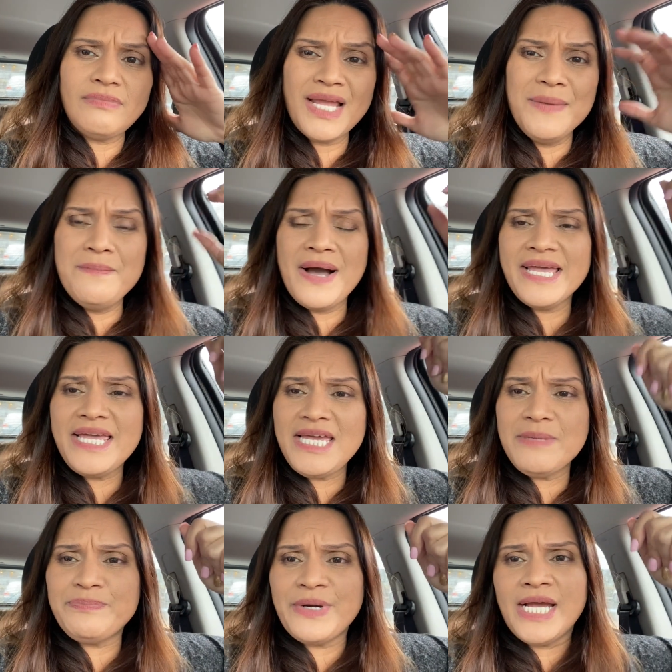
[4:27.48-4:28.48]
my
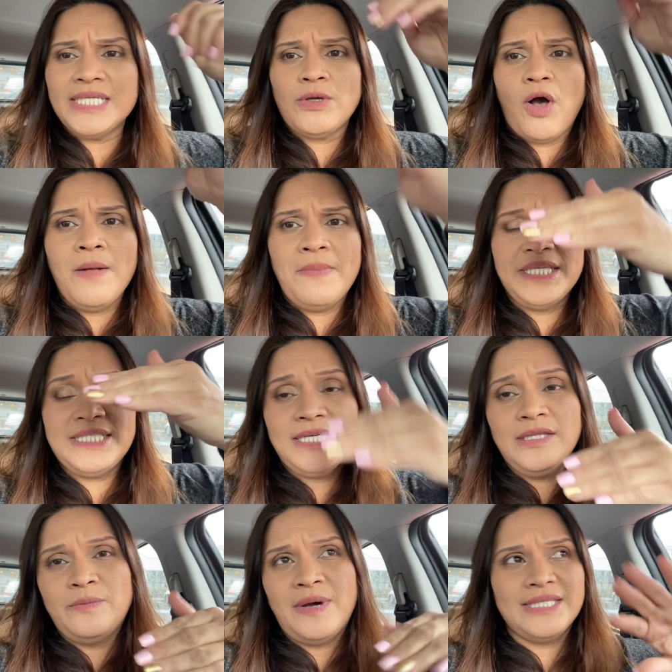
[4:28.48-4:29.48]
heat press, all my
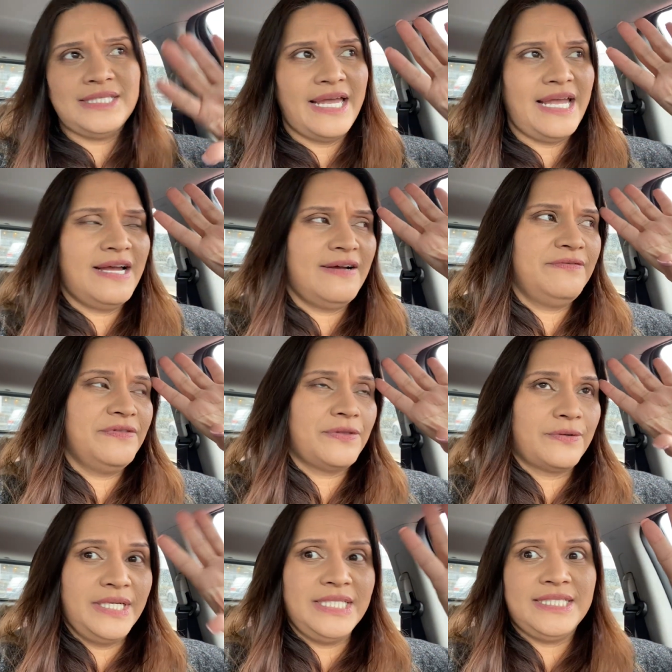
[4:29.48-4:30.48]
silhouettes. I have
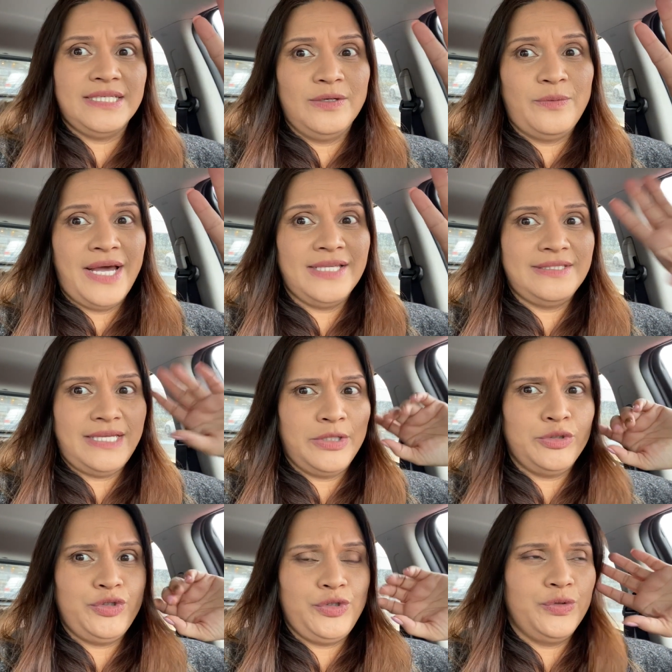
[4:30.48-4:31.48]
three silhouettes
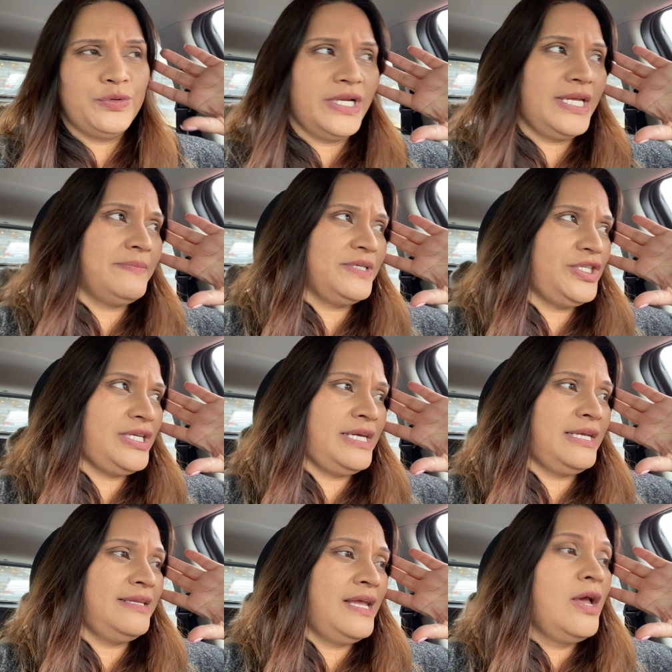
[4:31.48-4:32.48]
and two Cricut
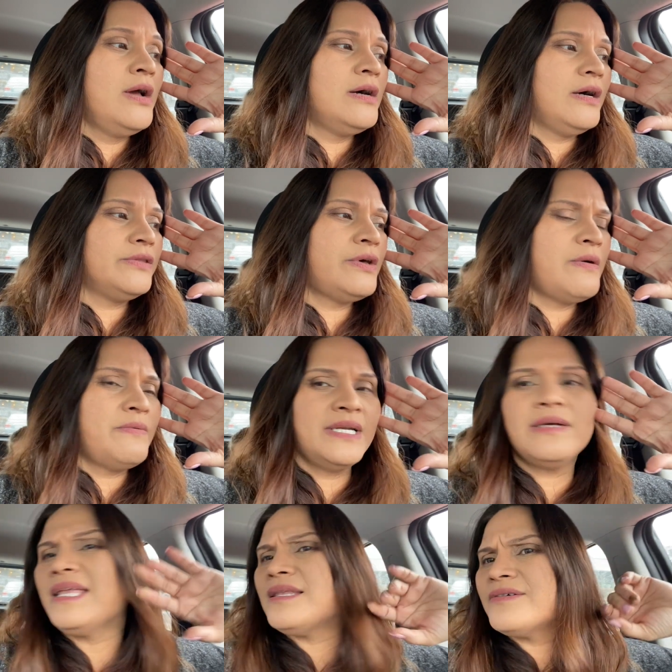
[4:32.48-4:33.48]
machine, although I want
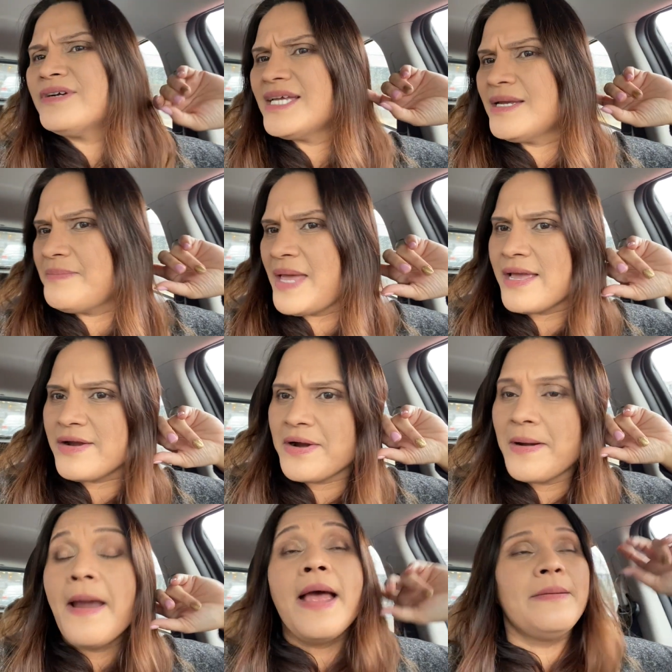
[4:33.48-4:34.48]
to get the Cricut
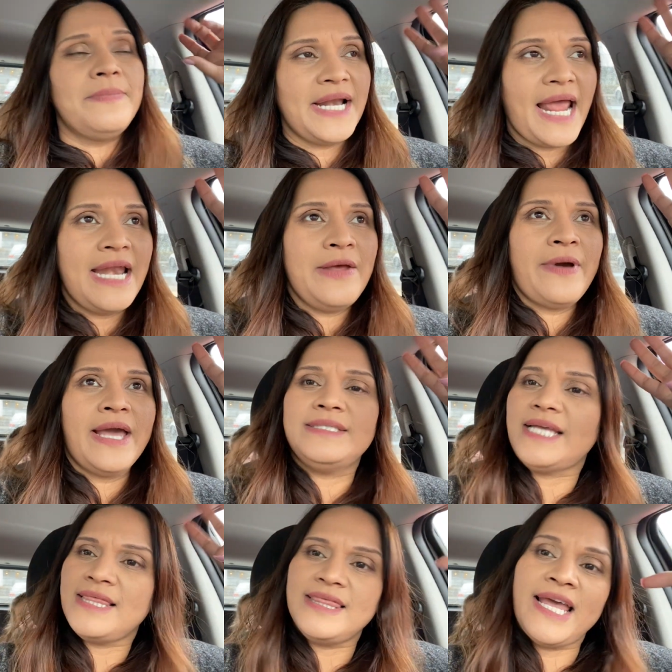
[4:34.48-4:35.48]
maker. But
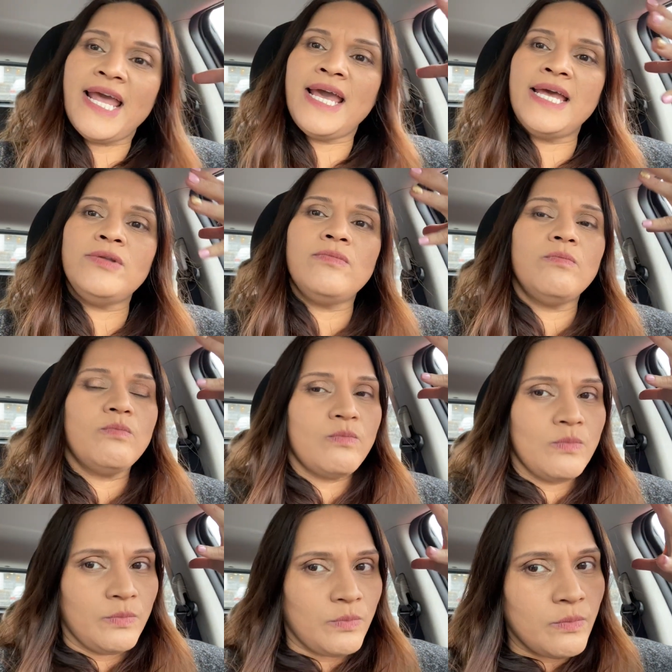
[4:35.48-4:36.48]
anyways, and then
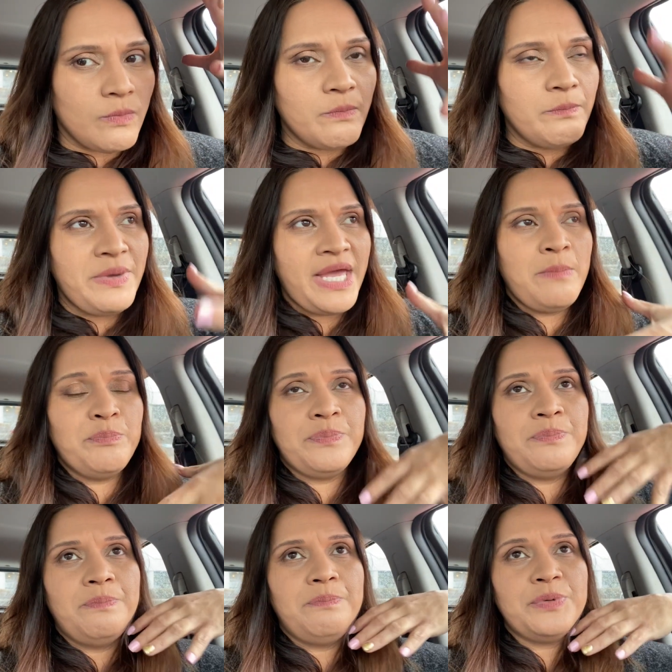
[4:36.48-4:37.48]
being
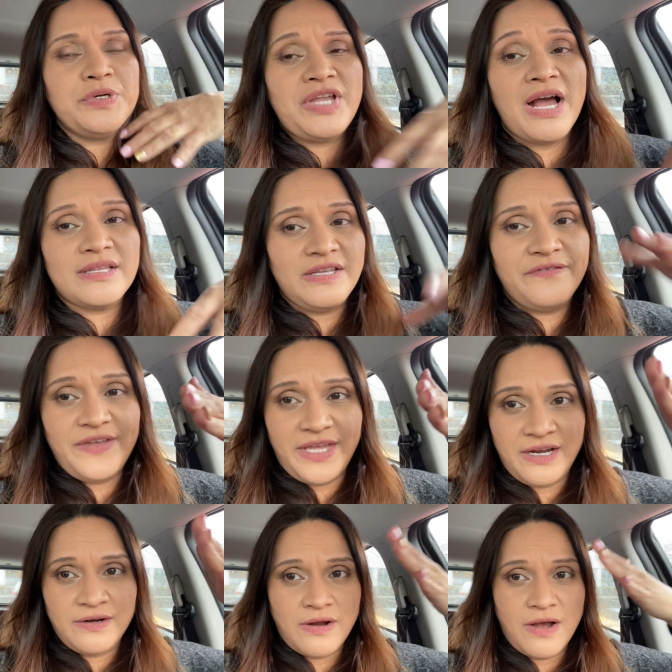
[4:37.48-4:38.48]
productive
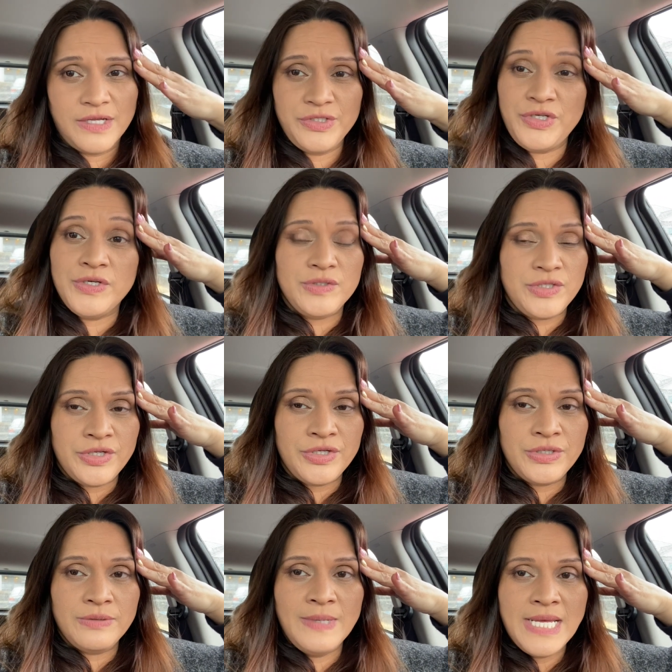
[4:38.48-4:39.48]
here on
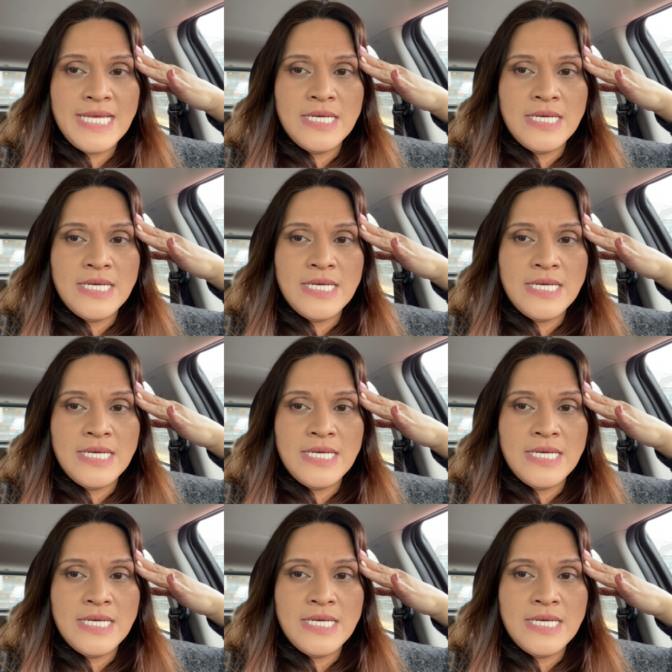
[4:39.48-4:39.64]
YouTube,